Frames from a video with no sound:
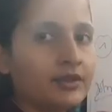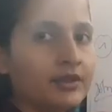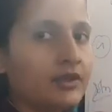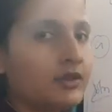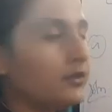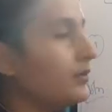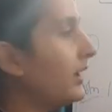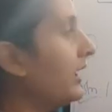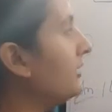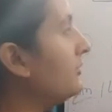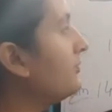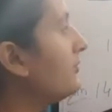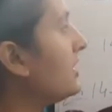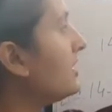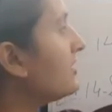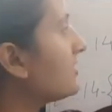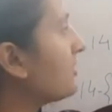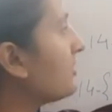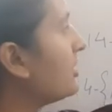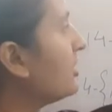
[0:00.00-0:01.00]
right?
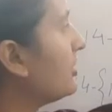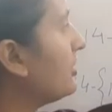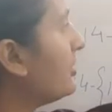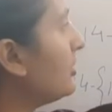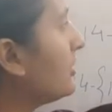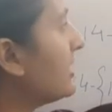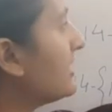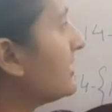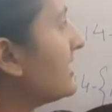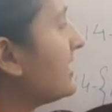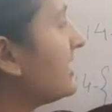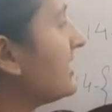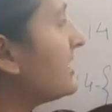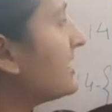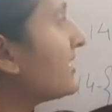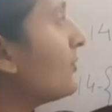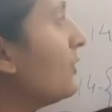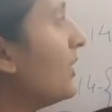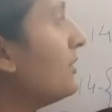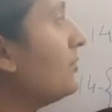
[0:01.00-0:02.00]
So here you can see there
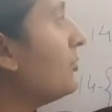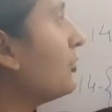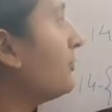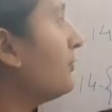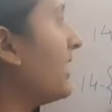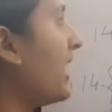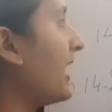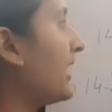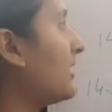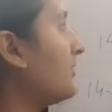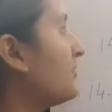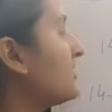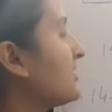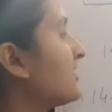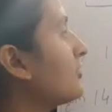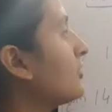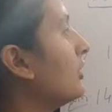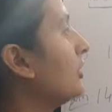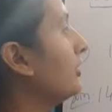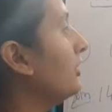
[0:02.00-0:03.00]
is one more bracket which
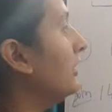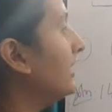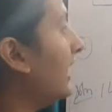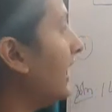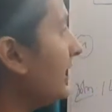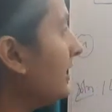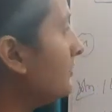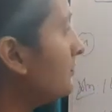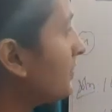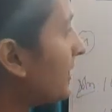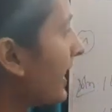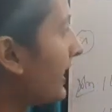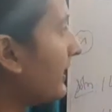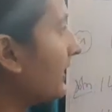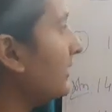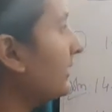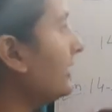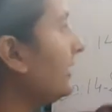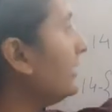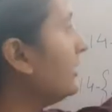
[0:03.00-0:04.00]
is called your line
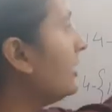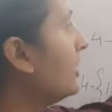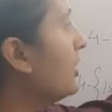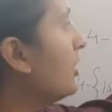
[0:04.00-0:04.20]
bracket.